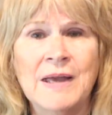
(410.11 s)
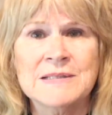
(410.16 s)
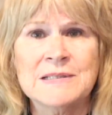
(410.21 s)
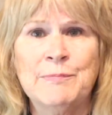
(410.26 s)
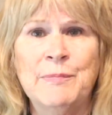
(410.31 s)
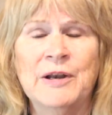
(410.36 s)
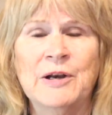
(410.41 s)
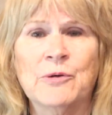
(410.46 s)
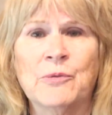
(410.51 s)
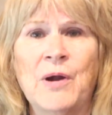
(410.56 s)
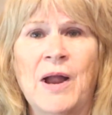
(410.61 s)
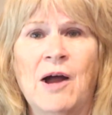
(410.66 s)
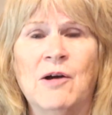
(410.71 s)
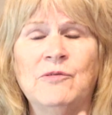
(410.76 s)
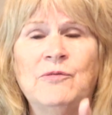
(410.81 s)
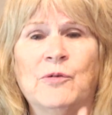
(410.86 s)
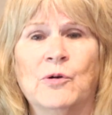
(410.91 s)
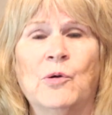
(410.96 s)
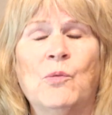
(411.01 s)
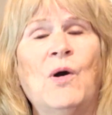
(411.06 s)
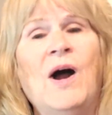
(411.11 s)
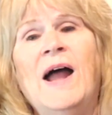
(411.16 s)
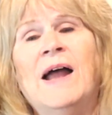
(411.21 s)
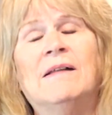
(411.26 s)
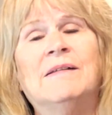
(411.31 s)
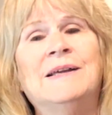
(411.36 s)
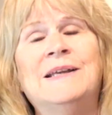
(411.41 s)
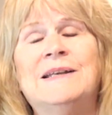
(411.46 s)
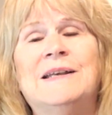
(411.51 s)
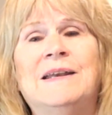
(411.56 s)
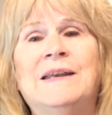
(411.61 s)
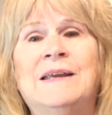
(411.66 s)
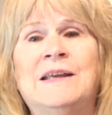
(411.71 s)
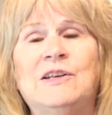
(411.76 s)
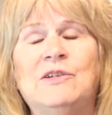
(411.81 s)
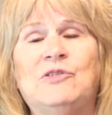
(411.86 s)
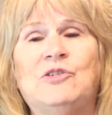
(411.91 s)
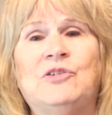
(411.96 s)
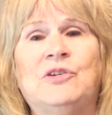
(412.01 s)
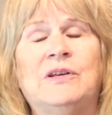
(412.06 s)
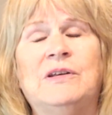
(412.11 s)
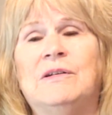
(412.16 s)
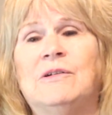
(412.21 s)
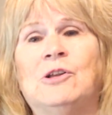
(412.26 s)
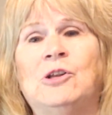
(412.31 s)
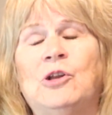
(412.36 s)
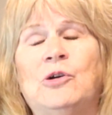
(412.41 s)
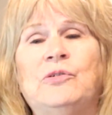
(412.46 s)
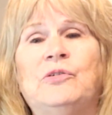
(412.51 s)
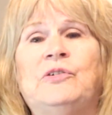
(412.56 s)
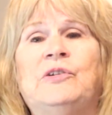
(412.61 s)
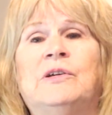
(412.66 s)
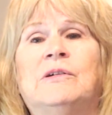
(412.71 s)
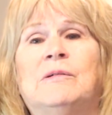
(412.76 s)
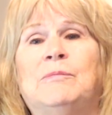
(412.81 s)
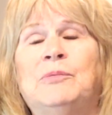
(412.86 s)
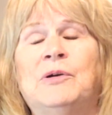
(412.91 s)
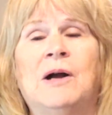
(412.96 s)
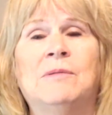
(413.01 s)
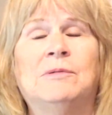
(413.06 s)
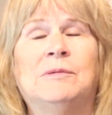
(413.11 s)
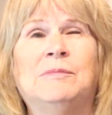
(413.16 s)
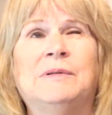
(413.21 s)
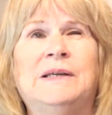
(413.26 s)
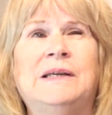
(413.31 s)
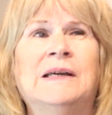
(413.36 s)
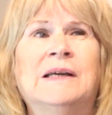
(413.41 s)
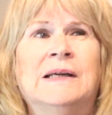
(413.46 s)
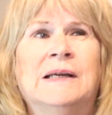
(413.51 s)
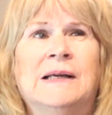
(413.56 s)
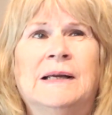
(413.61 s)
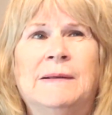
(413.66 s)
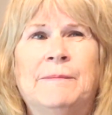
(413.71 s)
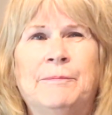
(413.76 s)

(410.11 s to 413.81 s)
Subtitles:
has been around for a while. It didn't close till probably